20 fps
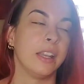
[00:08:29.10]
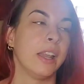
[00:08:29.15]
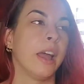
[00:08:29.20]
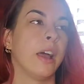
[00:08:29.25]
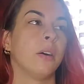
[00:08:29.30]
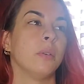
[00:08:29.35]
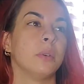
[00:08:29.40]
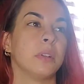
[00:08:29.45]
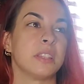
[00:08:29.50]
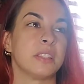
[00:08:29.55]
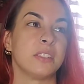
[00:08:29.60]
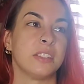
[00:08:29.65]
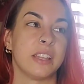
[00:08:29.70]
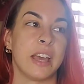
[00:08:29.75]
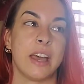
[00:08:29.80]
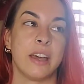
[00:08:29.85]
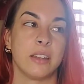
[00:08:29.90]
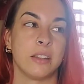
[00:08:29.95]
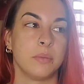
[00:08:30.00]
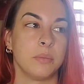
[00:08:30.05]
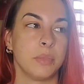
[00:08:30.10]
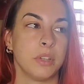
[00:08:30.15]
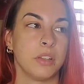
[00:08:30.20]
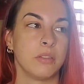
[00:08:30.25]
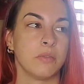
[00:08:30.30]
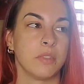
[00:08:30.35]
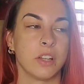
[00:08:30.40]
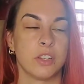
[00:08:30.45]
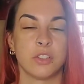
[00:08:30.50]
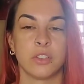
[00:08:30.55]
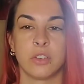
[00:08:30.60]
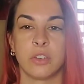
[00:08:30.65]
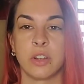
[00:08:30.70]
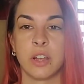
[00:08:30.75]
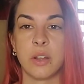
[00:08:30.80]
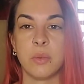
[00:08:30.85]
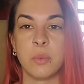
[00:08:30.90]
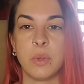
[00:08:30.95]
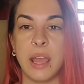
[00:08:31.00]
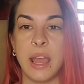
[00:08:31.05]
now with Saturn being
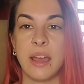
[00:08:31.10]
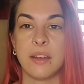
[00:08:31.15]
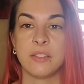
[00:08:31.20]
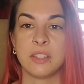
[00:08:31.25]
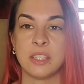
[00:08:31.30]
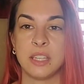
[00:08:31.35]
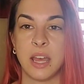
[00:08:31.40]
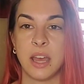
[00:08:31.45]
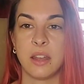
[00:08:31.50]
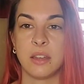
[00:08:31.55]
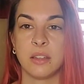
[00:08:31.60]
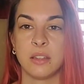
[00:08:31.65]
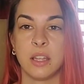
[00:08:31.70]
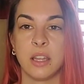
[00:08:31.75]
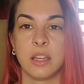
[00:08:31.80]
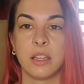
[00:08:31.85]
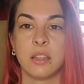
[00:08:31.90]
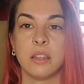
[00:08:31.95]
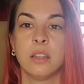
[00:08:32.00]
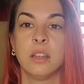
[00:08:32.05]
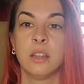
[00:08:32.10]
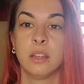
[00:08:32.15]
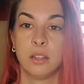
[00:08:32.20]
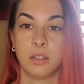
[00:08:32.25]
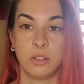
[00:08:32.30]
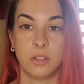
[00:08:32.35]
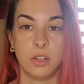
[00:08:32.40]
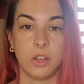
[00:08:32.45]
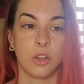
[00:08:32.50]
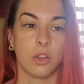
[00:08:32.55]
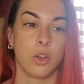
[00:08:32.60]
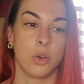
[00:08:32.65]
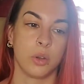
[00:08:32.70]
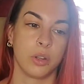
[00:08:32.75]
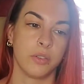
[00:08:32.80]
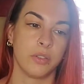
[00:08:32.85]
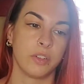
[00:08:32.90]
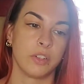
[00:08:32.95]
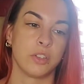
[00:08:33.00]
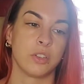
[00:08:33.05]
retrograde, we have Saturn like, you know,
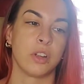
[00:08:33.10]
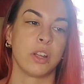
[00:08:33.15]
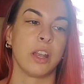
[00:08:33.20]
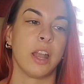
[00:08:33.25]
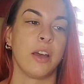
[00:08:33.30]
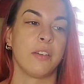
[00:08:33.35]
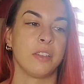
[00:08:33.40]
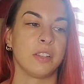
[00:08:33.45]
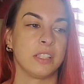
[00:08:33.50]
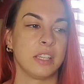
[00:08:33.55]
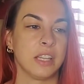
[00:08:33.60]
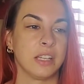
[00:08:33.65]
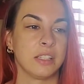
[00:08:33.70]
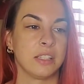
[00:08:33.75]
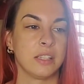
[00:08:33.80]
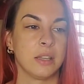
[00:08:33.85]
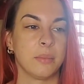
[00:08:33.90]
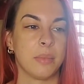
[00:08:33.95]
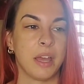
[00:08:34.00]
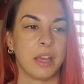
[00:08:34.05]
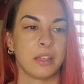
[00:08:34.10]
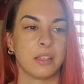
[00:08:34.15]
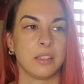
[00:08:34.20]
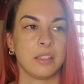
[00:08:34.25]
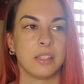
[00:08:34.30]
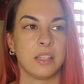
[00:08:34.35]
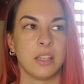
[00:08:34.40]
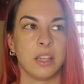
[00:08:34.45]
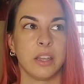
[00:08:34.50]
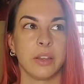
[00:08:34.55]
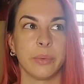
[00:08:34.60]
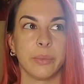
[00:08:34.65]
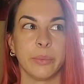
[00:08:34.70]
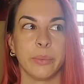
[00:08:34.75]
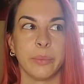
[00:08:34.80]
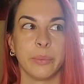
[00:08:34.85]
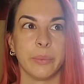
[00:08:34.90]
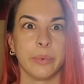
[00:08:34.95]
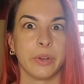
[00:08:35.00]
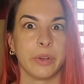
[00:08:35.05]
going retrograde, having to take a step back and see like,
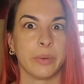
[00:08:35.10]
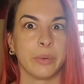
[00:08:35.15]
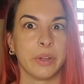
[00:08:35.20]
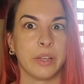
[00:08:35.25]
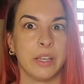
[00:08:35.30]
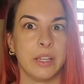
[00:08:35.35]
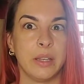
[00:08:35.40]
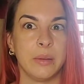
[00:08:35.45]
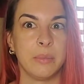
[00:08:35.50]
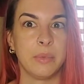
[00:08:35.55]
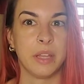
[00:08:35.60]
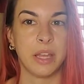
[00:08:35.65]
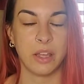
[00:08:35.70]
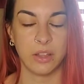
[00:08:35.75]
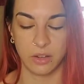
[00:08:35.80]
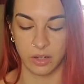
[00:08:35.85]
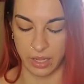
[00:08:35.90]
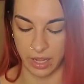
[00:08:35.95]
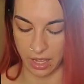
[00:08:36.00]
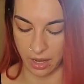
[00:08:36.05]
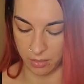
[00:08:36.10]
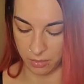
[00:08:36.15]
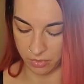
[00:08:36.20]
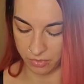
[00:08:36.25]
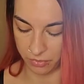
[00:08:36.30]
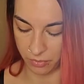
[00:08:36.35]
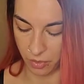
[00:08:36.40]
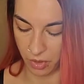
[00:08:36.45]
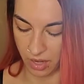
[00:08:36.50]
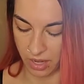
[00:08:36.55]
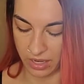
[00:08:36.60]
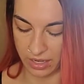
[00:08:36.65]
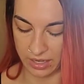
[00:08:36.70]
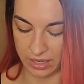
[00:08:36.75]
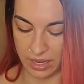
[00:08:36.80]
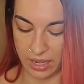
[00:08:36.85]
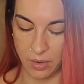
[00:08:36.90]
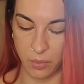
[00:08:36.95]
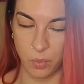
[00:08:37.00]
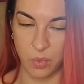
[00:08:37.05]
where do I need to be held accountable for? And
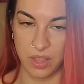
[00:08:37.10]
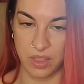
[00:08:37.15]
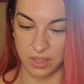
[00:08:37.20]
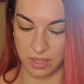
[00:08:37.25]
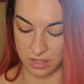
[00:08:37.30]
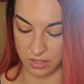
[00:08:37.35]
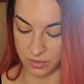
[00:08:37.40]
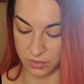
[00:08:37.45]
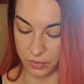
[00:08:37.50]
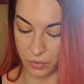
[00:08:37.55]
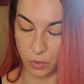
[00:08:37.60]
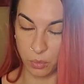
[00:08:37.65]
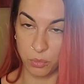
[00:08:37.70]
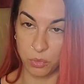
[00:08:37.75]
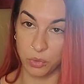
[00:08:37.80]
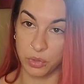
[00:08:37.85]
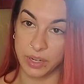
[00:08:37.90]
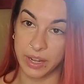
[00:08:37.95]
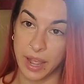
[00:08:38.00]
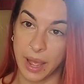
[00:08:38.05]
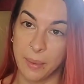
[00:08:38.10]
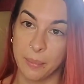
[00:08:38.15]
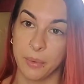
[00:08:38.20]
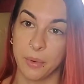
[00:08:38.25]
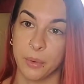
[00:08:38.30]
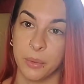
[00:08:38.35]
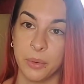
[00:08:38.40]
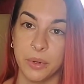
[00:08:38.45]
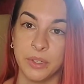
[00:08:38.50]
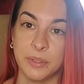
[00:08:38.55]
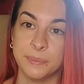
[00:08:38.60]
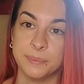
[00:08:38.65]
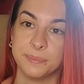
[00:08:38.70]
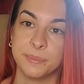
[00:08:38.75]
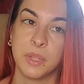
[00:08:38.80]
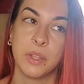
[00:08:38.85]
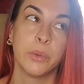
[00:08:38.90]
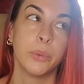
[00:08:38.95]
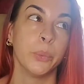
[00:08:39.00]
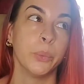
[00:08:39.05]
again, with this full moon Capricorn,
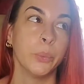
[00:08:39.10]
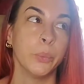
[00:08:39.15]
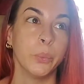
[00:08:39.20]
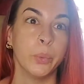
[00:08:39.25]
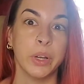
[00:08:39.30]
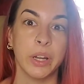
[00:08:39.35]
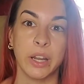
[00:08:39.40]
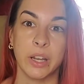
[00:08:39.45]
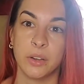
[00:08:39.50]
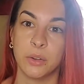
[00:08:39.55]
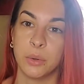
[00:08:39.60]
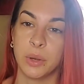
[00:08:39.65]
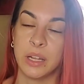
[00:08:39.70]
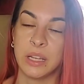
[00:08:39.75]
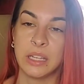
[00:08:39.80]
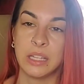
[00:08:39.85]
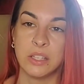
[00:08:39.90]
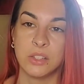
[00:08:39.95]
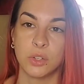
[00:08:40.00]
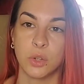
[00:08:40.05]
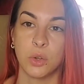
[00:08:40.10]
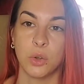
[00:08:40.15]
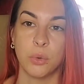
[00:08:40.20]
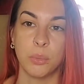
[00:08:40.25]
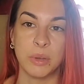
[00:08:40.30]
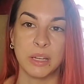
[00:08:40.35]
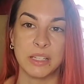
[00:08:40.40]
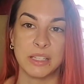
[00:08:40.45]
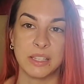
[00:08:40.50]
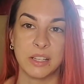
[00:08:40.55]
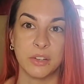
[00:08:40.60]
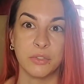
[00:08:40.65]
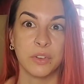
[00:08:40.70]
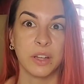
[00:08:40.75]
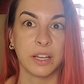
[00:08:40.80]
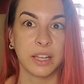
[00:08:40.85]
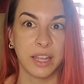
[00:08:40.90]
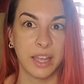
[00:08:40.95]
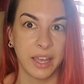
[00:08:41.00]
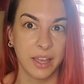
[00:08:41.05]
where do I need to hold myself
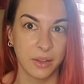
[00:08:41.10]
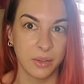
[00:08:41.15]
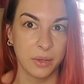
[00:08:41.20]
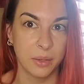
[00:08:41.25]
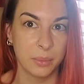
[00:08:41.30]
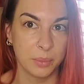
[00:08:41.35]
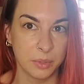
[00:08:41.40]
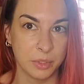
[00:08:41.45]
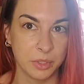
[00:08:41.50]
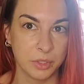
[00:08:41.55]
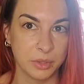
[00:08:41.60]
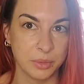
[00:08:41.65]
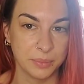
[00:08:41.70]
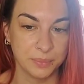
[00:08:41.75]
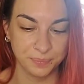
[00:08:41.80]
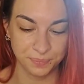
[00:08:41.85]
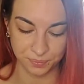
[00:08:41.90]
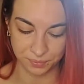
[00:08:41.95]
accountable?